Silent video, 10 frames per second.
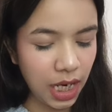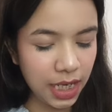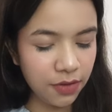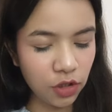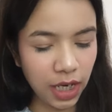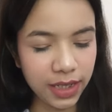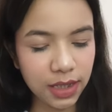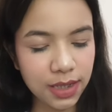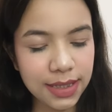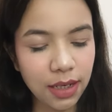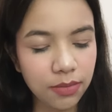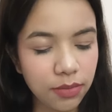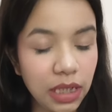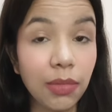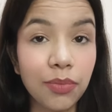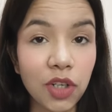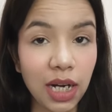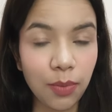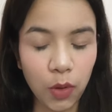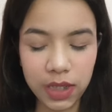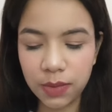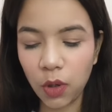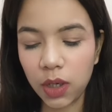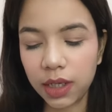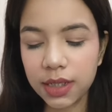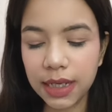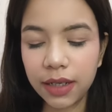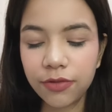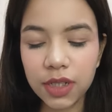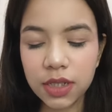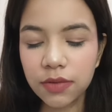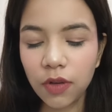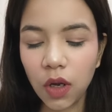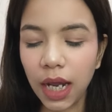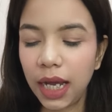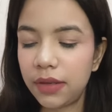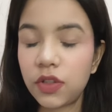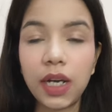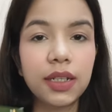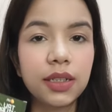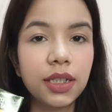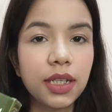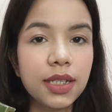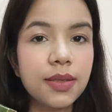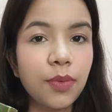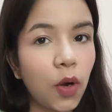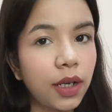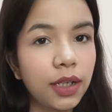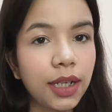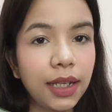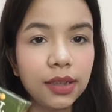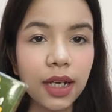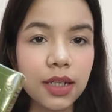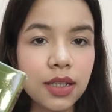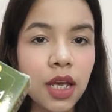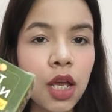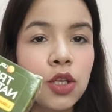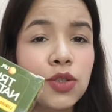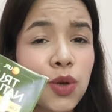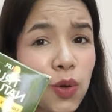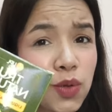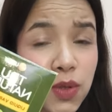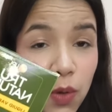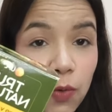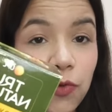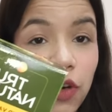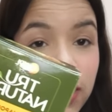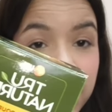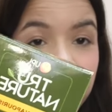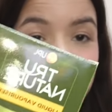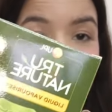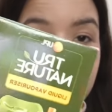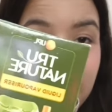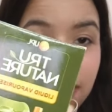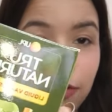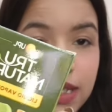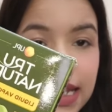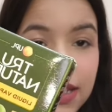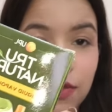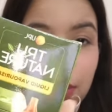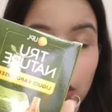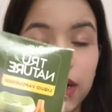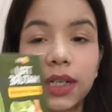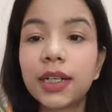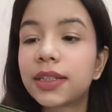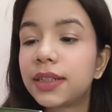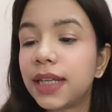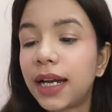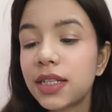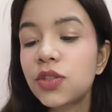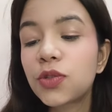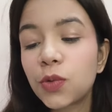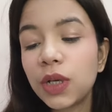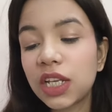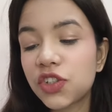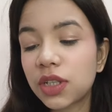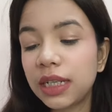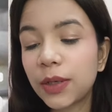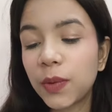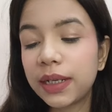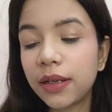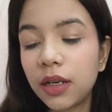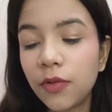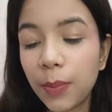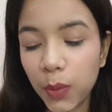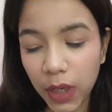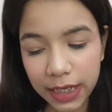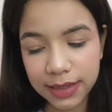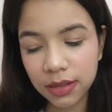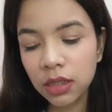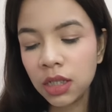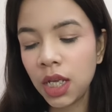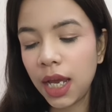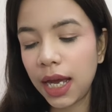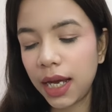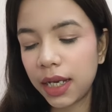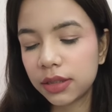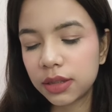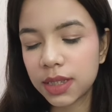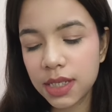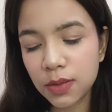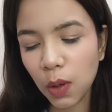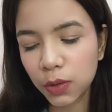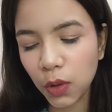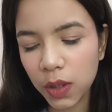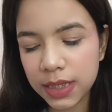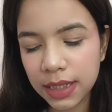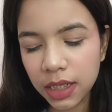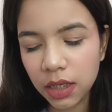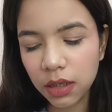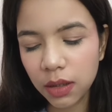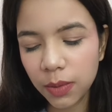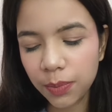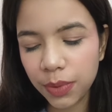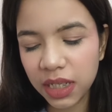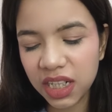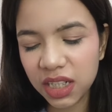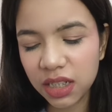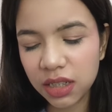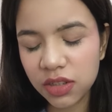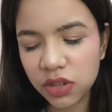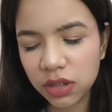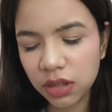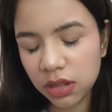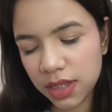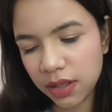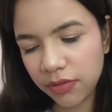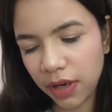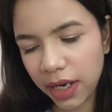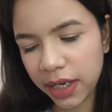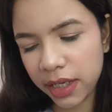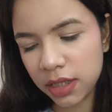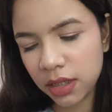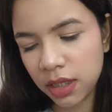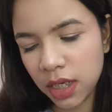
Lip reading: I have tried some minimum trial points products, and first of all I have tried this product, and that is so worthy, like a full size of product. That is True Nature liquid vaporizer, and this is non-toxic, prediction certified,